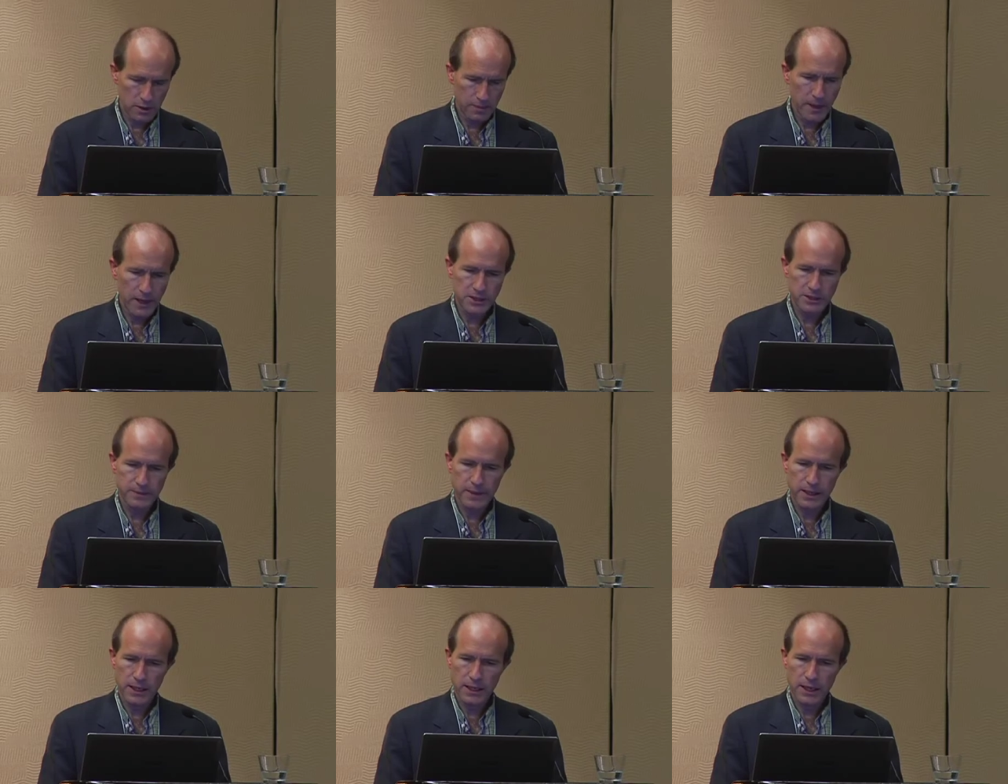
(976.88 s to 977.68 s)
patients
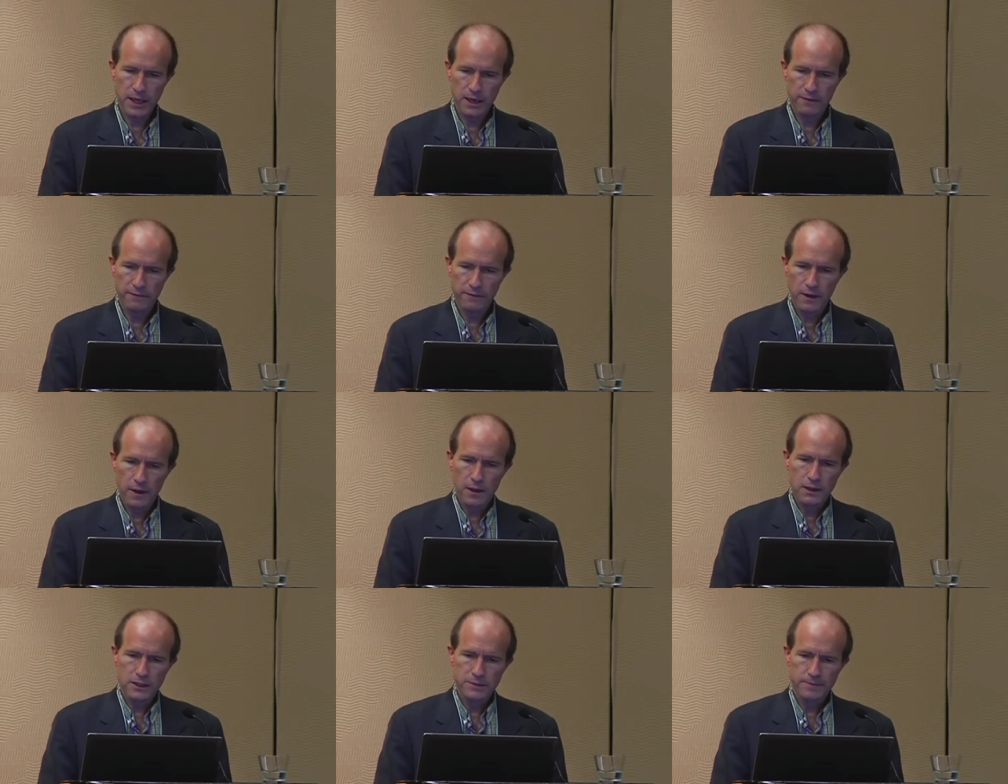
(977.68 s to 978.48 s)
may need to have
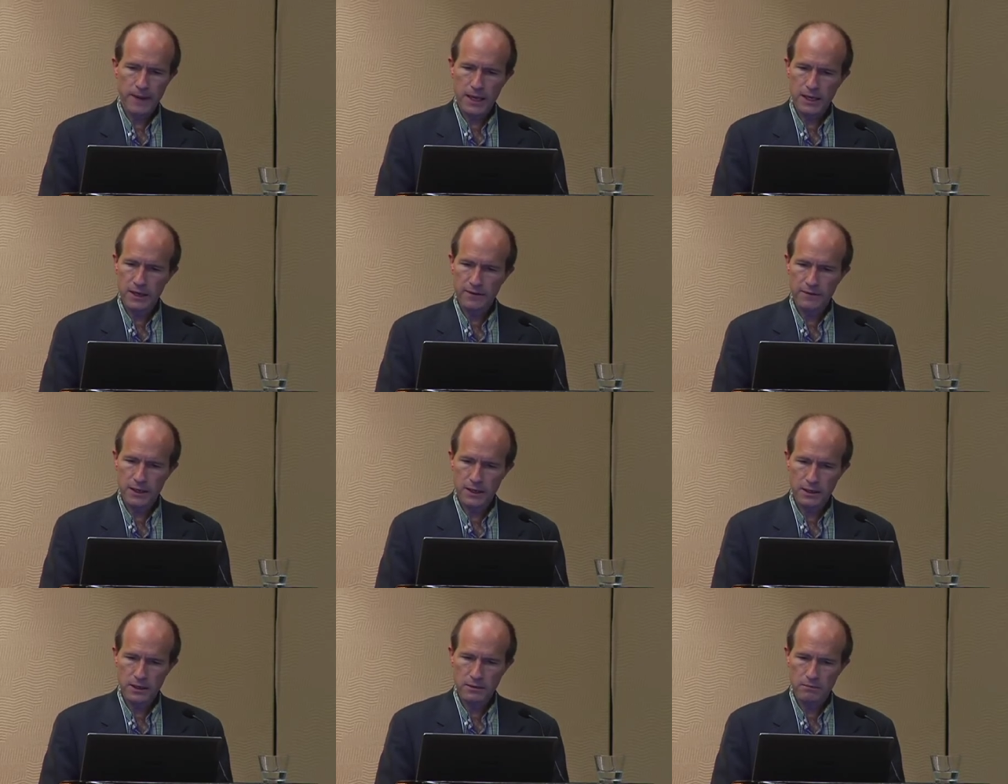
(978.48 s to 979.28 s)
spanning of
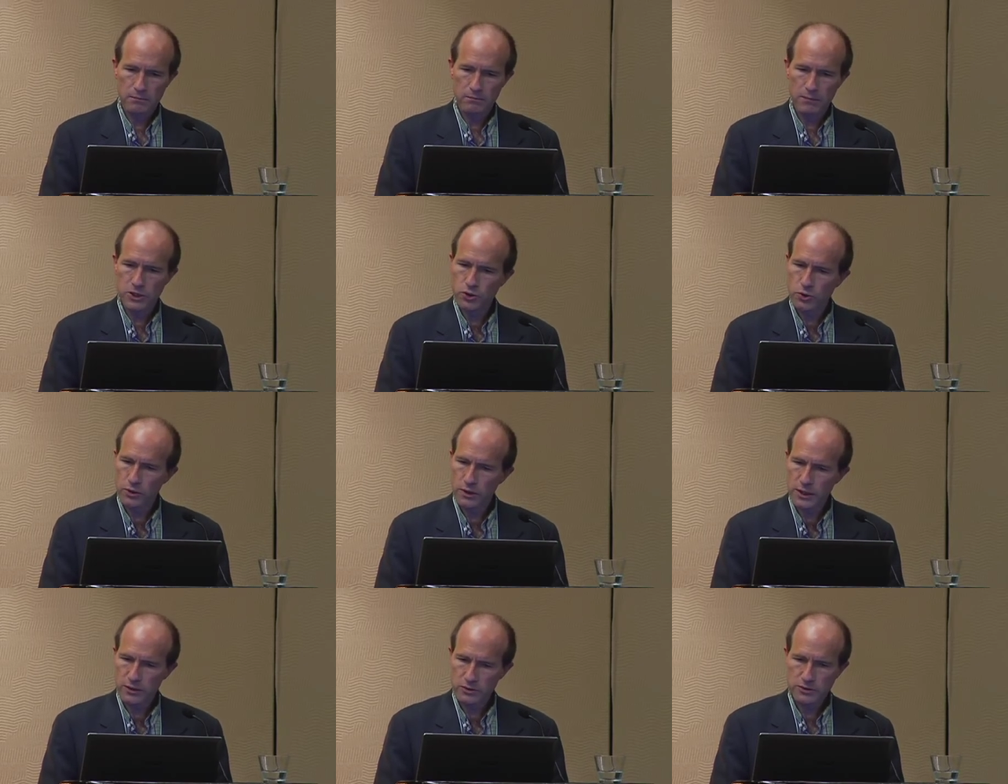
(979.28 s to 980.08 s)
the
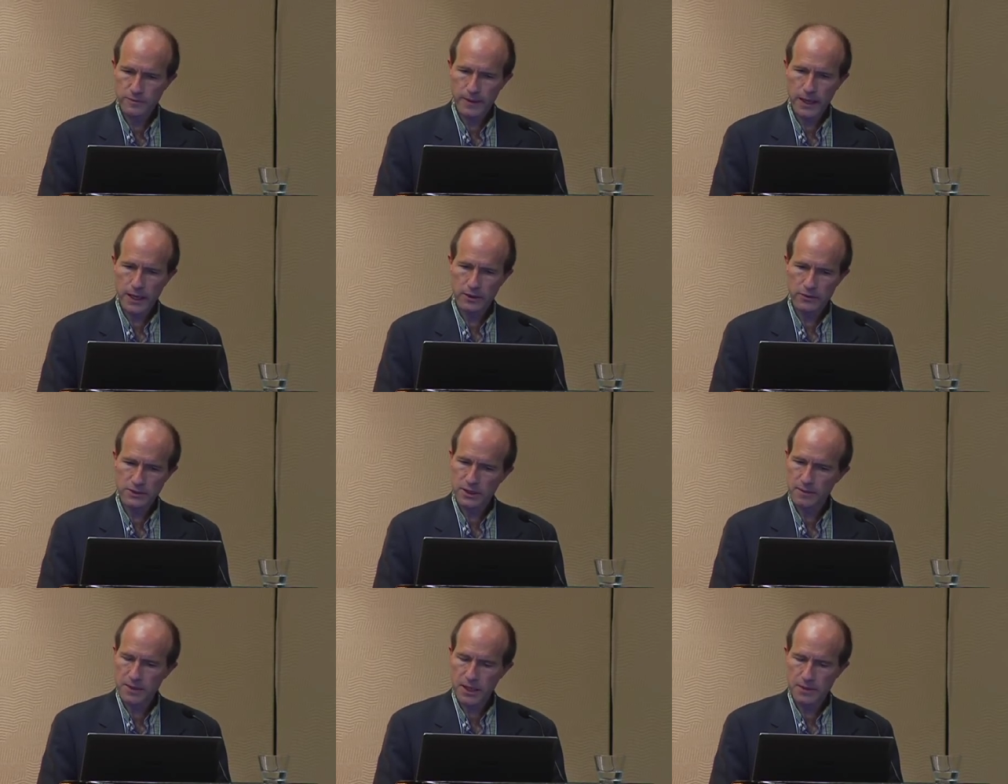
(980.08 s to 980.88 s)
majority of their spine, or
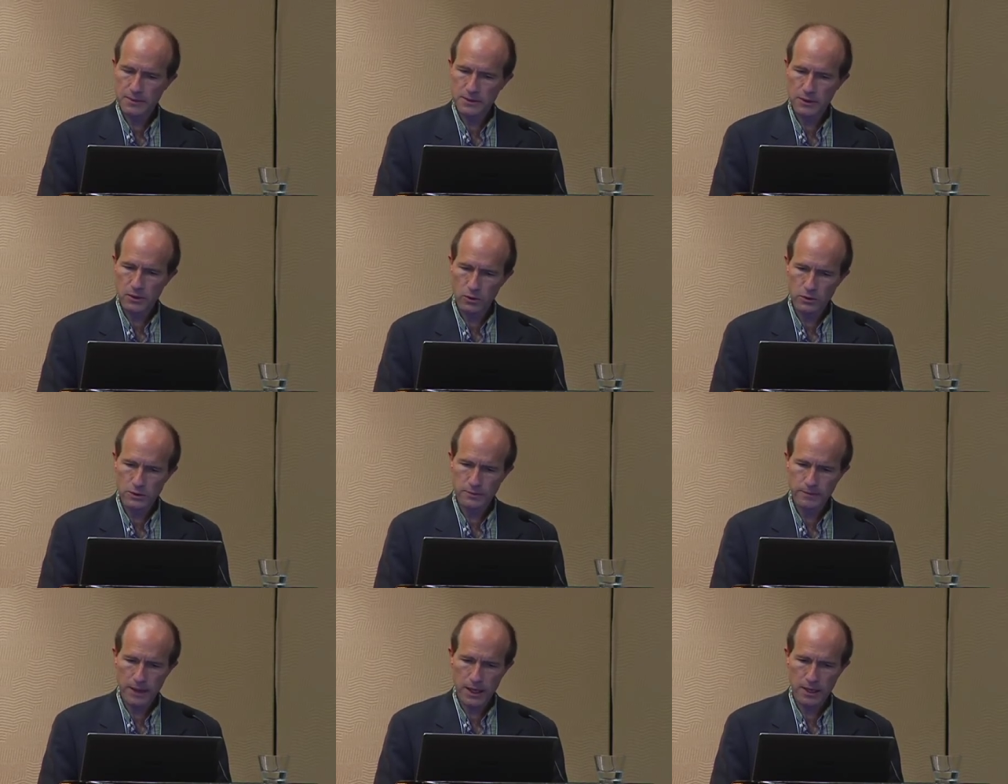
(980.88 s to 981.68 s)
sometimes the whole
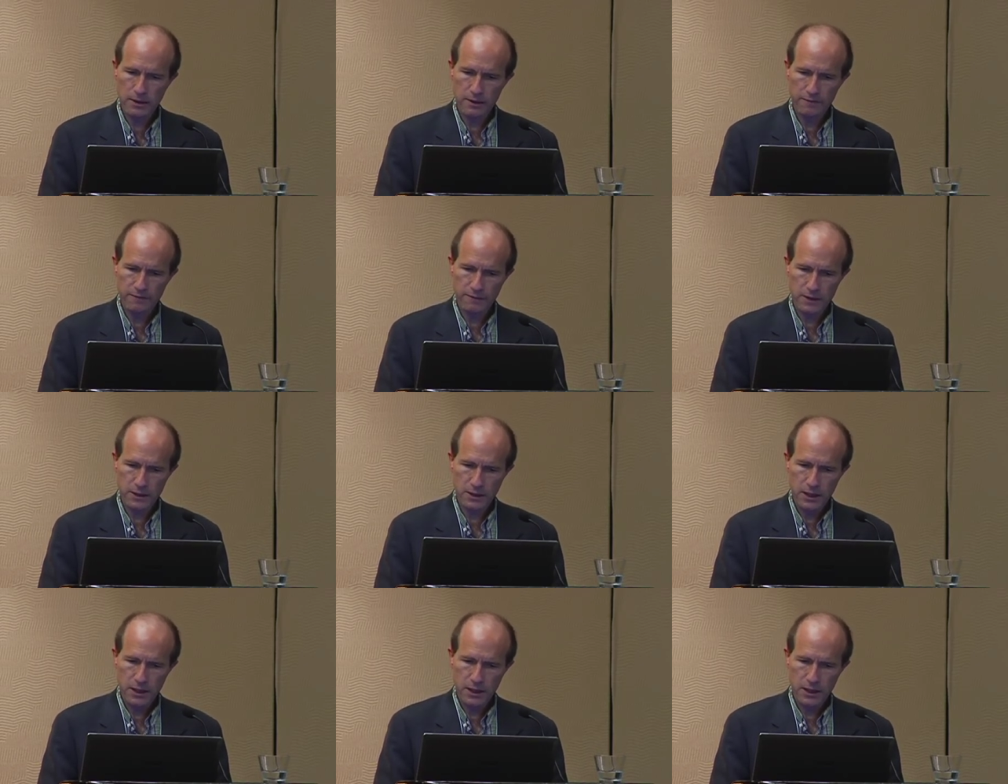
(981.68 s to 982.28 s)
spine if